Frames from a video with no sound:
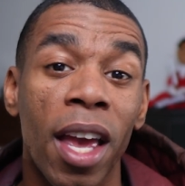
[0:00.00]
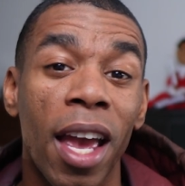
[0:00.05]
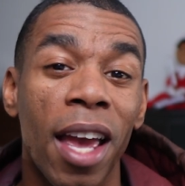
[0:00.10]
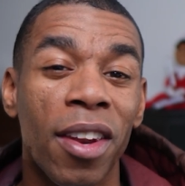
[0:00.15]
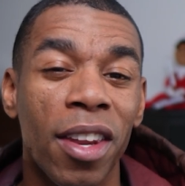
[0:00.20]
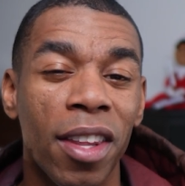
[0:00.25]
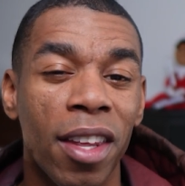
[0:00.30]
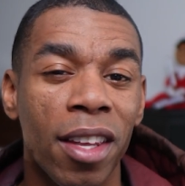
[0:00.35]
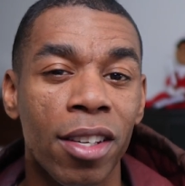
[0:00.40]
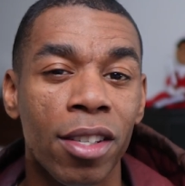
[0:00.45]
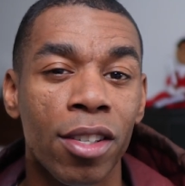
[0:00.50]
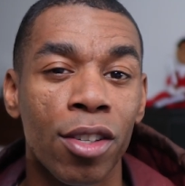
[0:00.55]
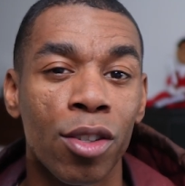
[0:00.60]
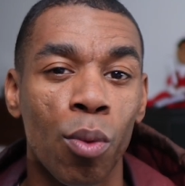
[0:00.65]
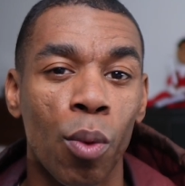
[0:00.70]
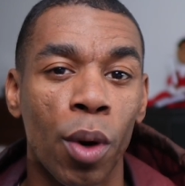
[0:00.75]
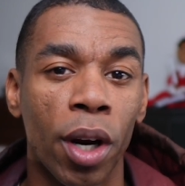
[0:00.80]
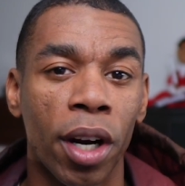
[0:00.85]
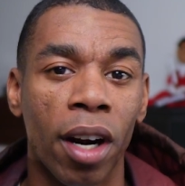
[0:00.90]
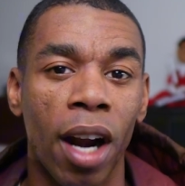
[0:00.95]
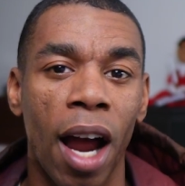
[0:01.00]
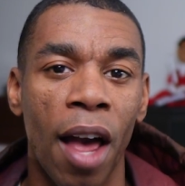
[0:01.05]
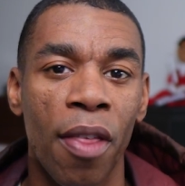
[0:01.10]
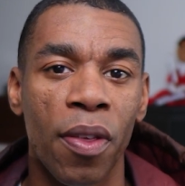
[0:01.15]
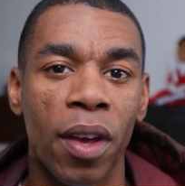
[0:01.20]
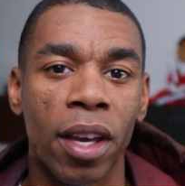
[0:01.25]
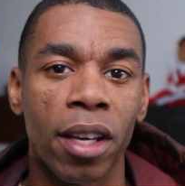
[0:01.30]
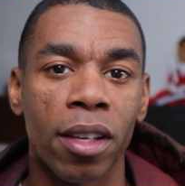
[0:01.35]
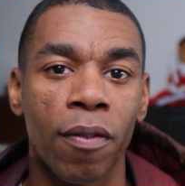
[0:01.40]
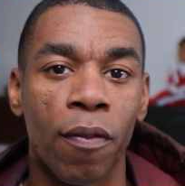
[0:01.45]
And then this is where I
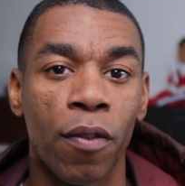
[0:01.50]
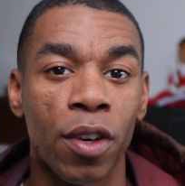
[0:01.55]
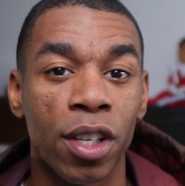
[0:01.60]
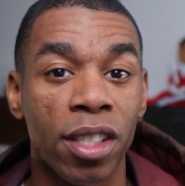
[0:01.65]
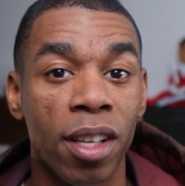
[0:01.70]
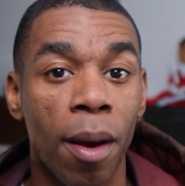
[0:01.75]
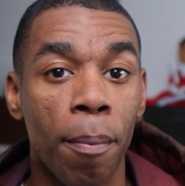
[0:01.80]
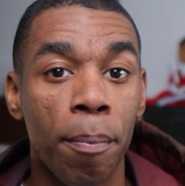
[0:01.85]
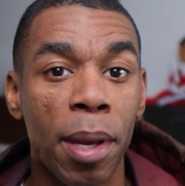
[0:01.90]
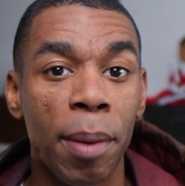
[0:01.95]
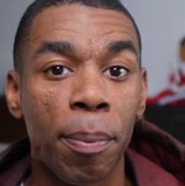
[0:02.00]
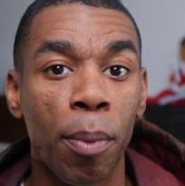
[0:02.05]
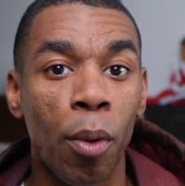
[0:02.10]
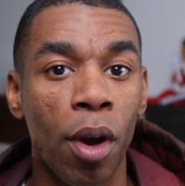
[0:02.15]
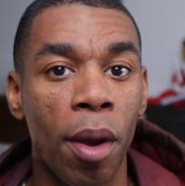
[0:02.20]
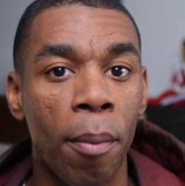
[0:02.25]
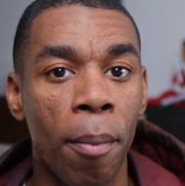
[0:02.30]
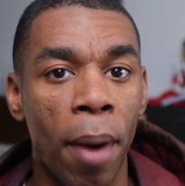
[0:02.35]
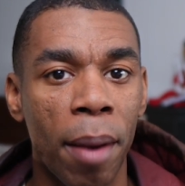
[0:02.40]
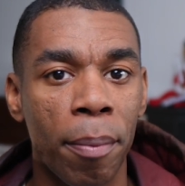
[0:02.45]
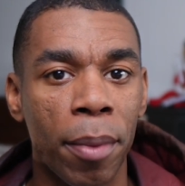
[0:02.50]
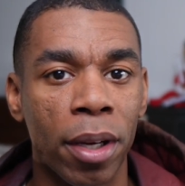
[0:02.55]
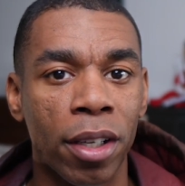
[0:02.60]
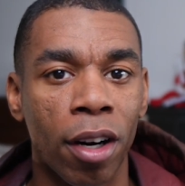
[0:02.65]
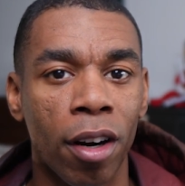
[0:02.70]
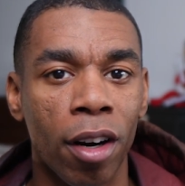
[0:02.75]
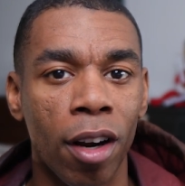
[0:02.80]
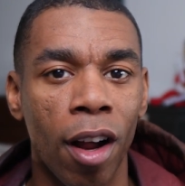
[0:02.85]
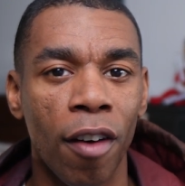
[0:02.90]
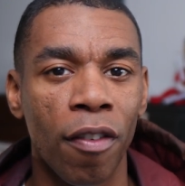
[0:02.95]
think for some people it might be a
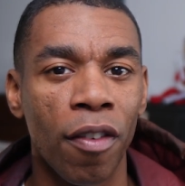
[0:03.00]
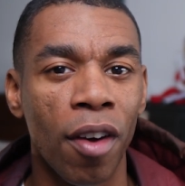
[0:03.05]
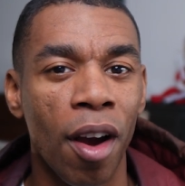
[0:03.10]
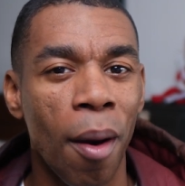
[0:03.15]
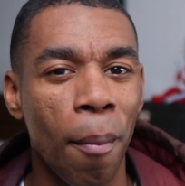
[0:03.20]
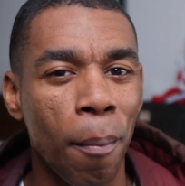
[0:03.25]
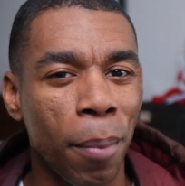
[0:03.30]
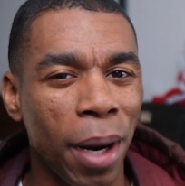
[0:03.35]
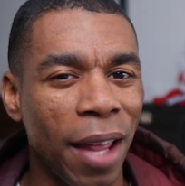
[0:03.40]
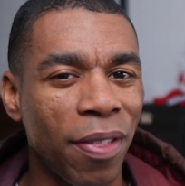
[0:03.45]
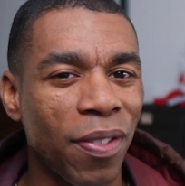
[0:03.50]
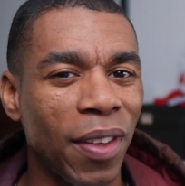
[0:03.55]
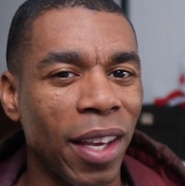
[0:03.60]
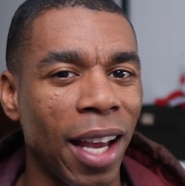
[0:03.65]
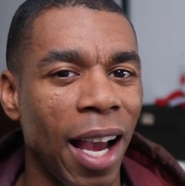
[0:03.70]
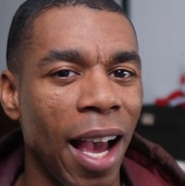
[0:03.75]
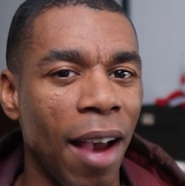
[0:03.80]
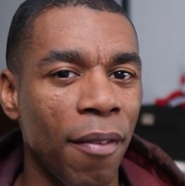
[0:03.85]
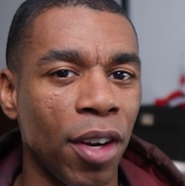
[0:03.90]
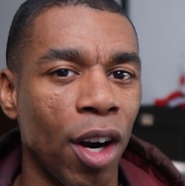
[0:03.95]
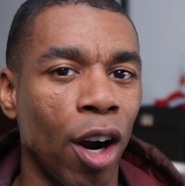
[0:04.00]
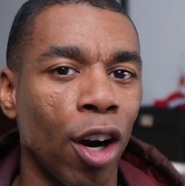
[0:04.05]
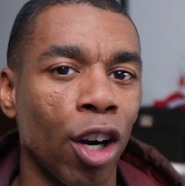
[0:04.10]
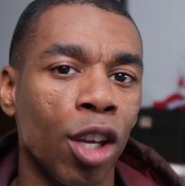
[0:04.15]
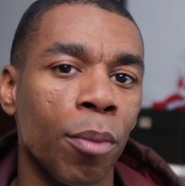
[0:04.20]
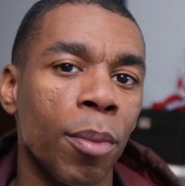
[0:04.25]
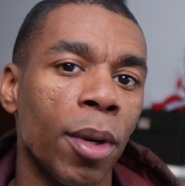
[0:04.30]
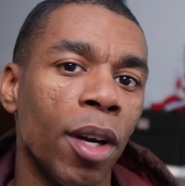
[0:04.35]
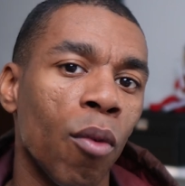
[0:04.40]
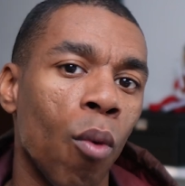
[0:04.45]
turnoff, but I think I have an
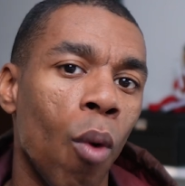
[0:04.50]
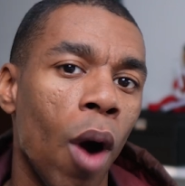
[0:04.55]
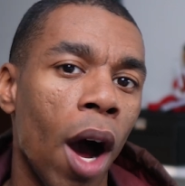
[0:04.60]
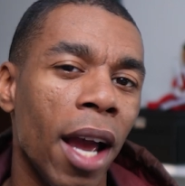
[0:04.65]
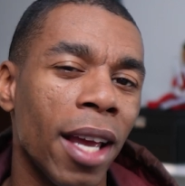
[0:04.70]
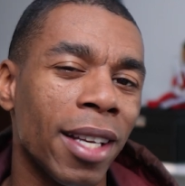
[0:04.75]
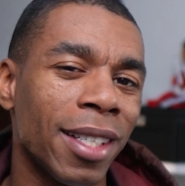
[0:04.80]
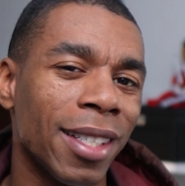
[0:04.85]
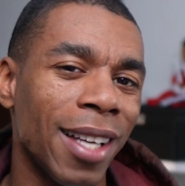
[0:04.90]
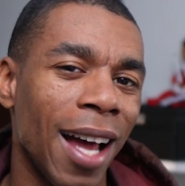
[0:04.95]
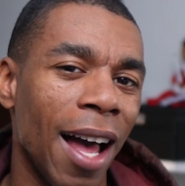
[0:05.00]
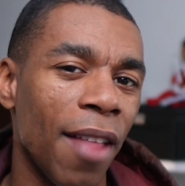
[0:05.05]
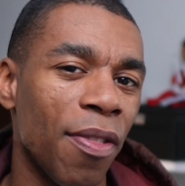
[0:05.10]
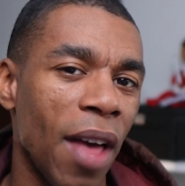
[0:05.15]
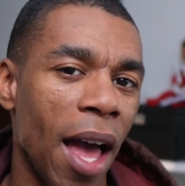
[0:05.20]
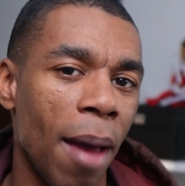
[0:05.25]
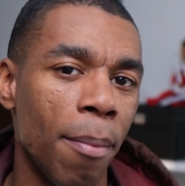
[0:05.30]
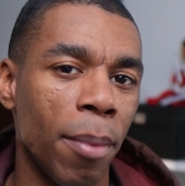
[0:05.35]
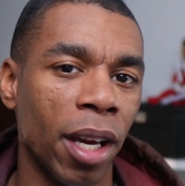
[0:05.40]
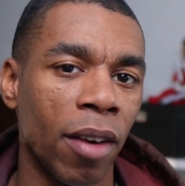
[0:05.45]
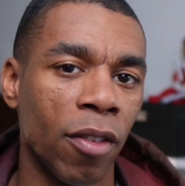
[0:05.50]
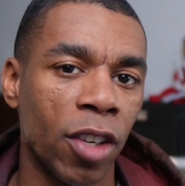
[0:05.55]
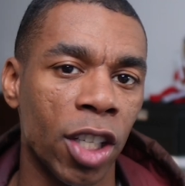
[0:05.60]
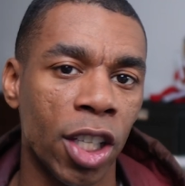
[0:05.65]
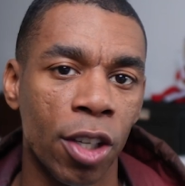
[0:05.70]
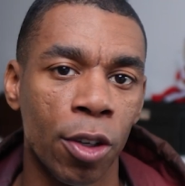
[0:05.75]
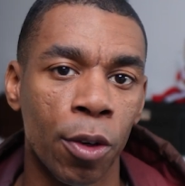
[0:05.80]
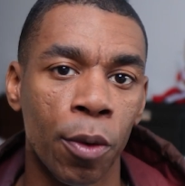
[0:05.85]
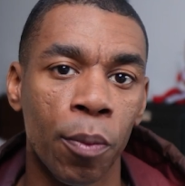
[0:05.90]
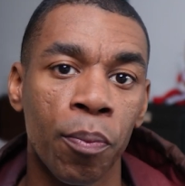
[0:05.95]
argument of why it's not that big of a
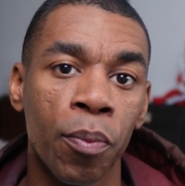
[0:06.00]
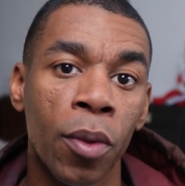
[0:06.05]
deal.